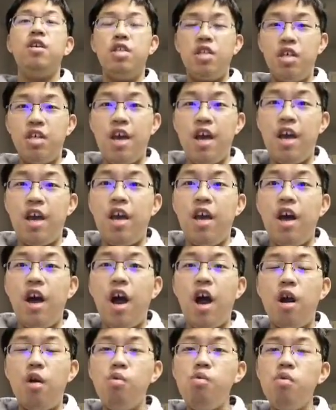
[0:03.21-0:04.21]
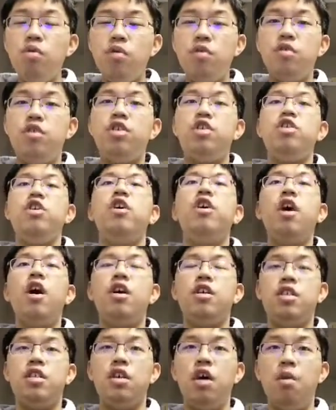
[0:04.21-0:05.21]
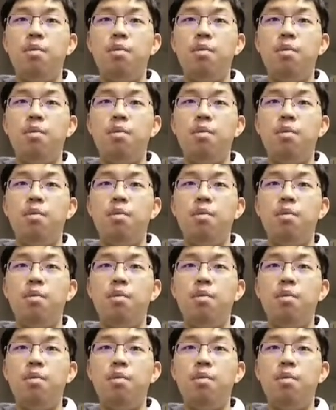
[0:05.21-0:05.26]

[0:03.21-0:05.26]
Today, I want to share us